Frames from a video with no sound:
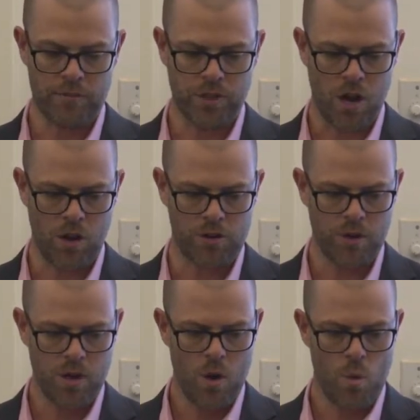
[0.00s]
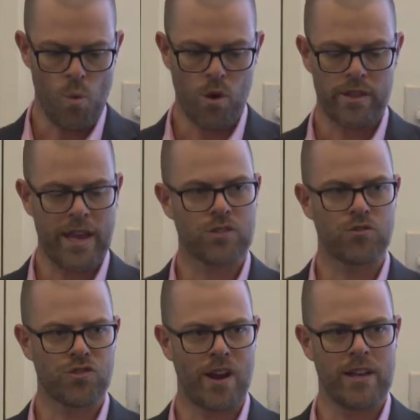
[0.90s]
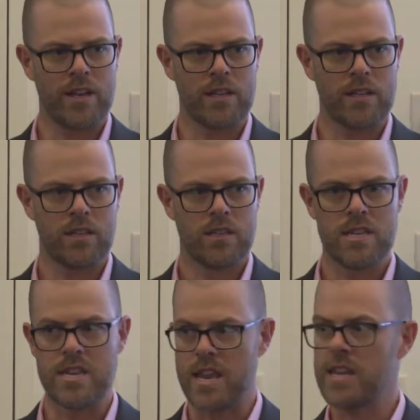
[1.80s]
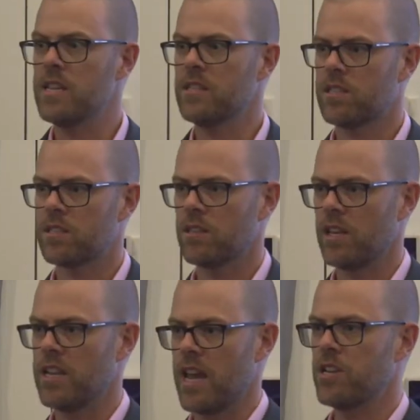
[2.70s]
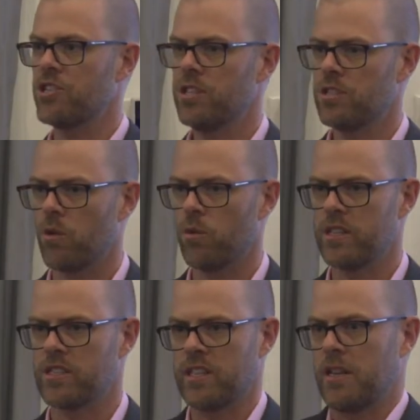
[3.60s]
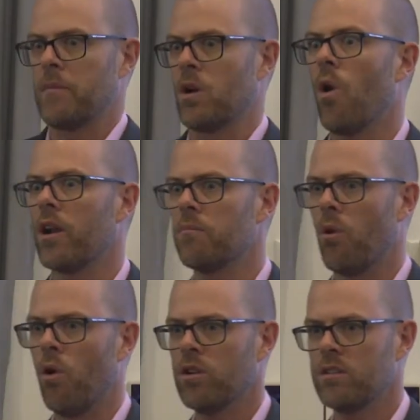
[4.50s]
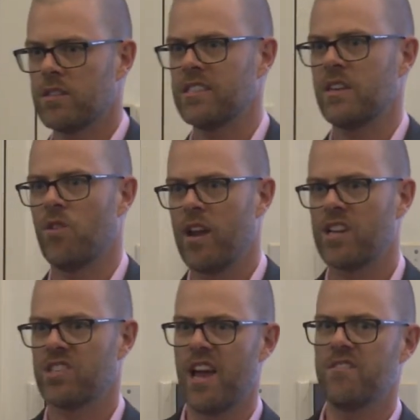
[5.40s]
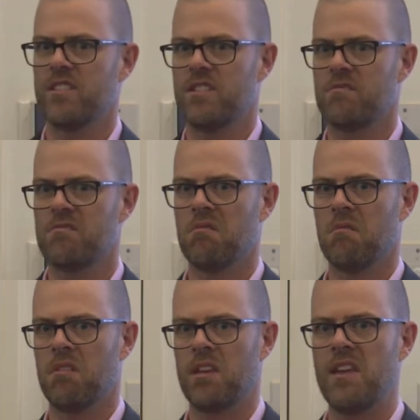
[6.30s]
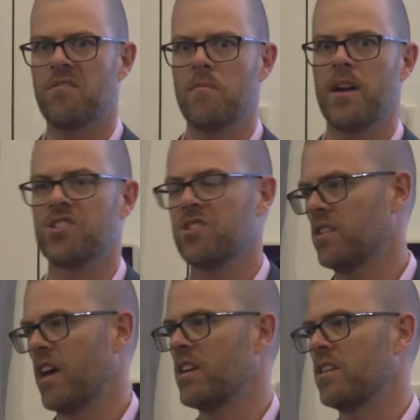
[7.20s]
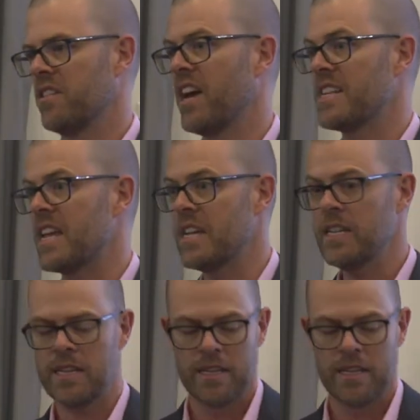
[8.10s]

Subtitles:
So what are the actual training needs in energy? So it's becoming quite important. Does everyone actually have the information that they need?